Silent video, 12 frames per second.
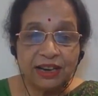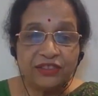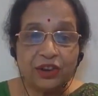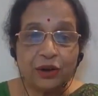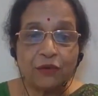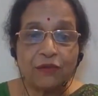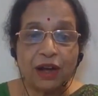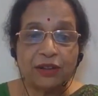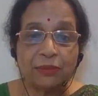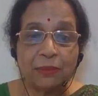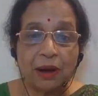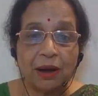nature of
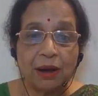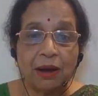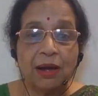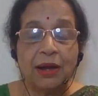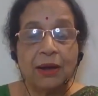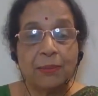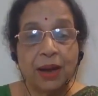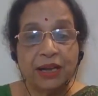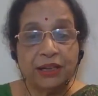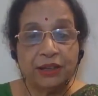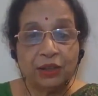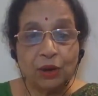Atma
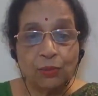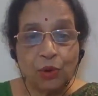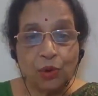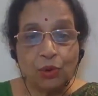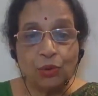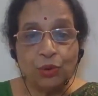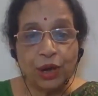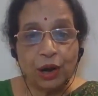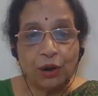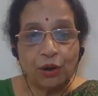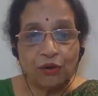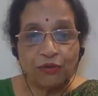by the
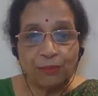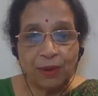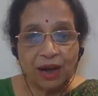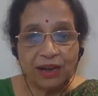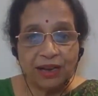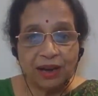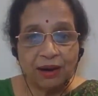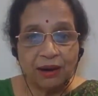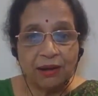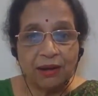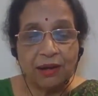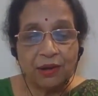Tamoguna of
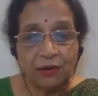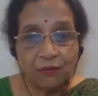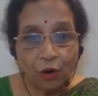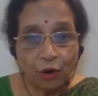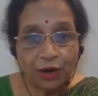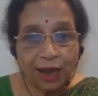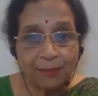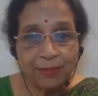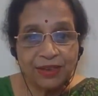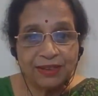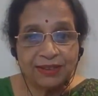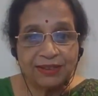Maya, what
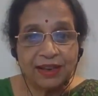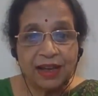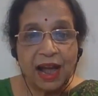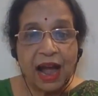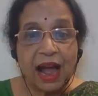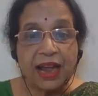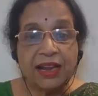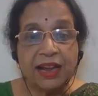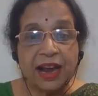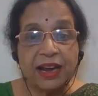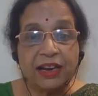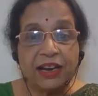happens? I
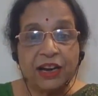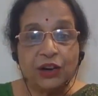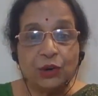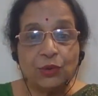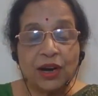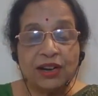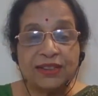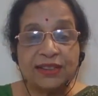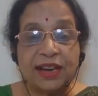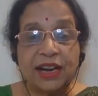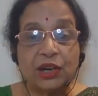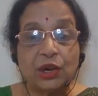get into a
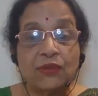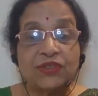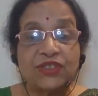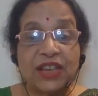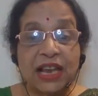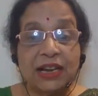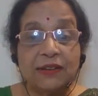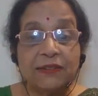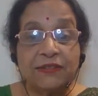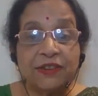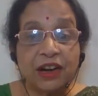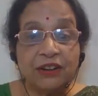state of
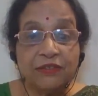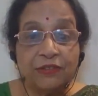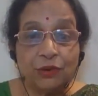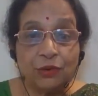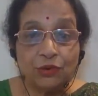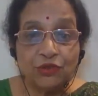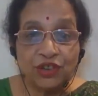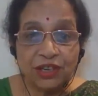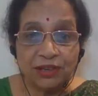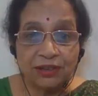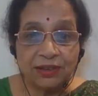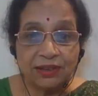
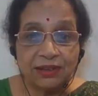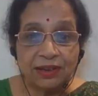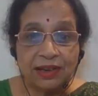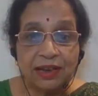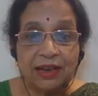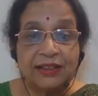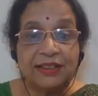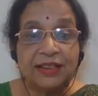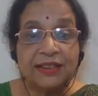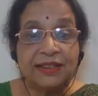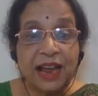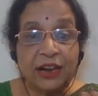self-confusion.
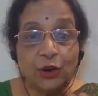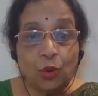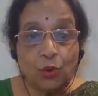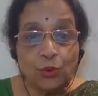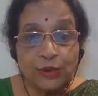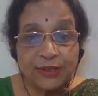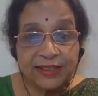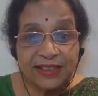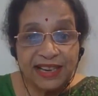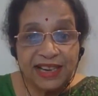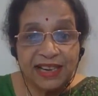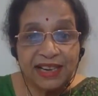Since I don't
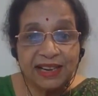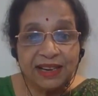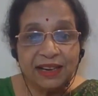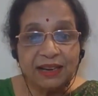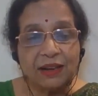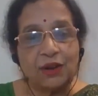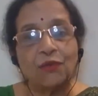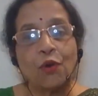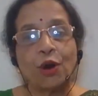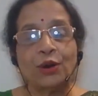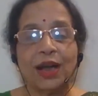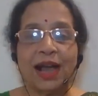see
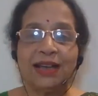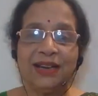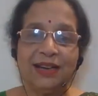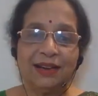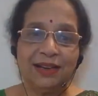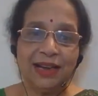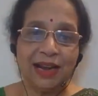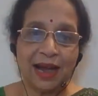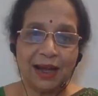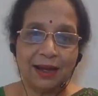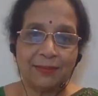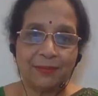what I really
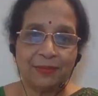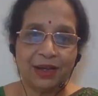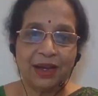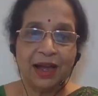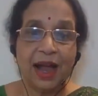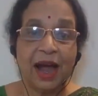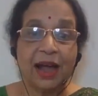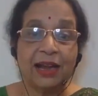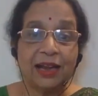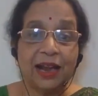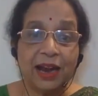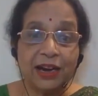am,
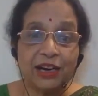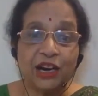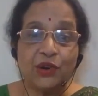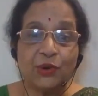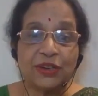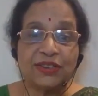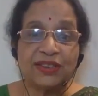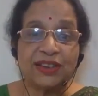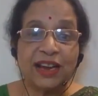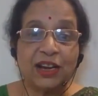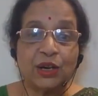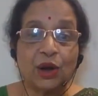I get into a
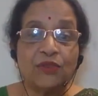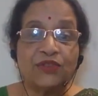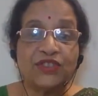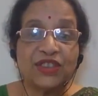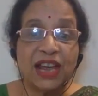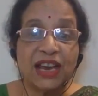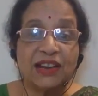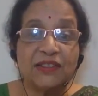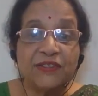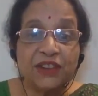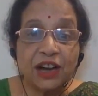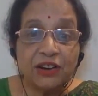state of
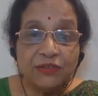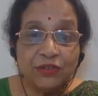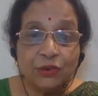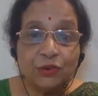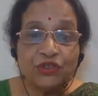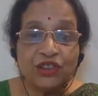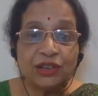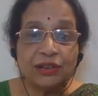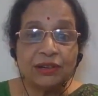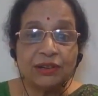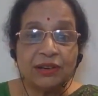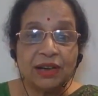
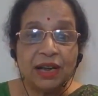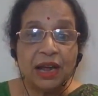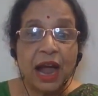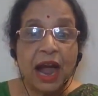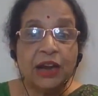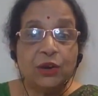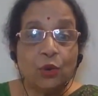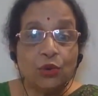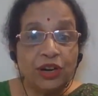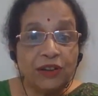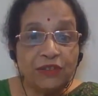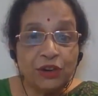self-confusion. I
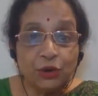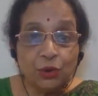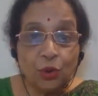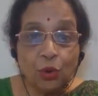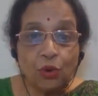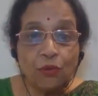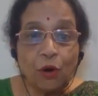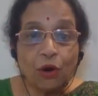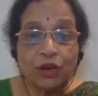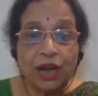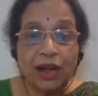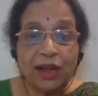don't even know
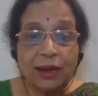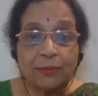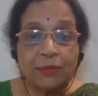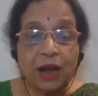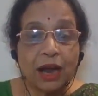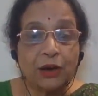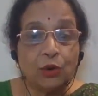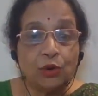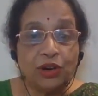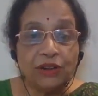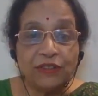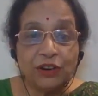what I am. I
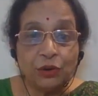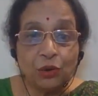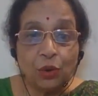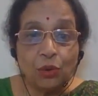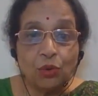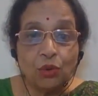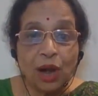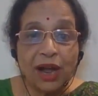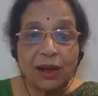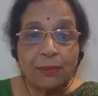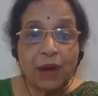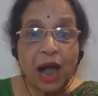don't even know who
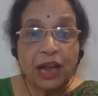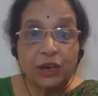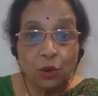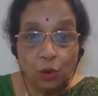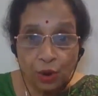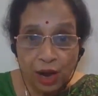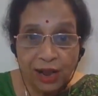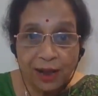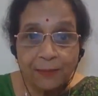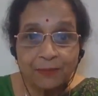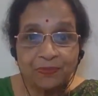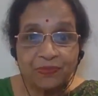I am. I know I
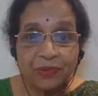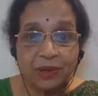am.